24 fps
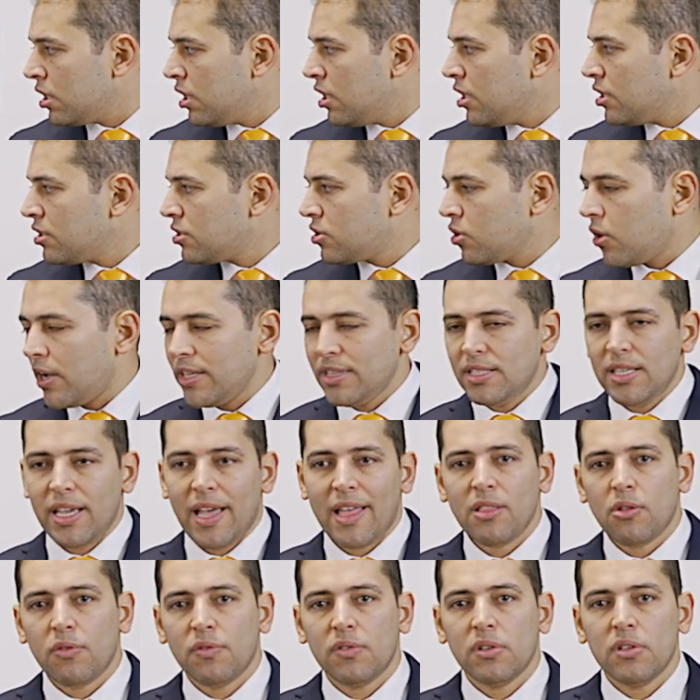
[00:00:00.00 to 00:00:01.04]
So at the
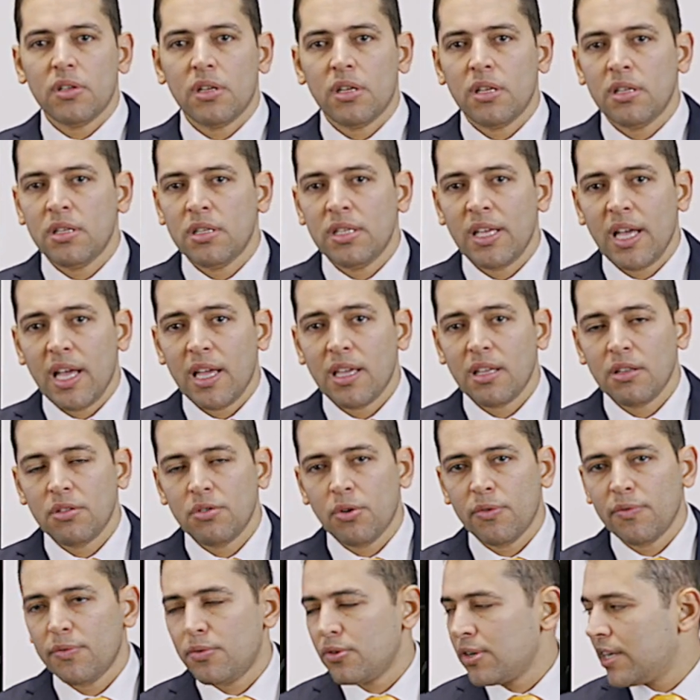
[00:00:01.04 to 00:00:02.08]
end of the day,
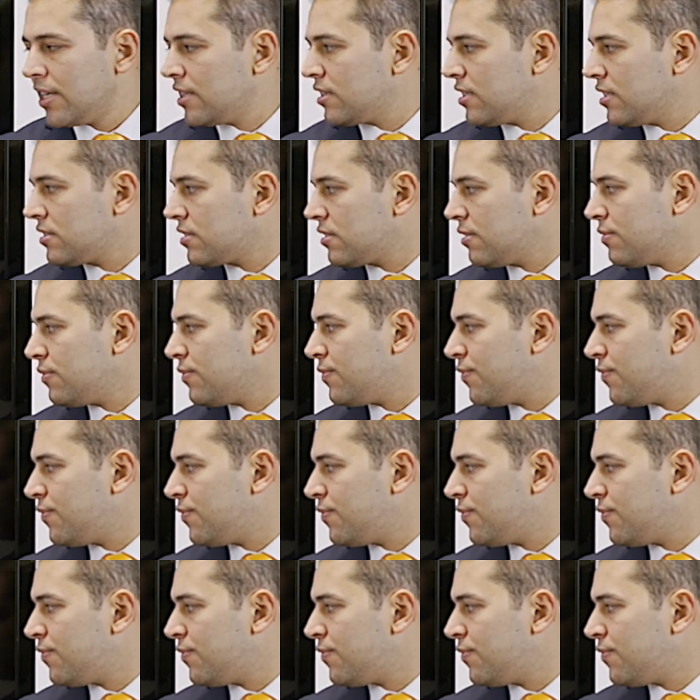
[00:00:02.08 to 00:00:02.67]
don't forget that the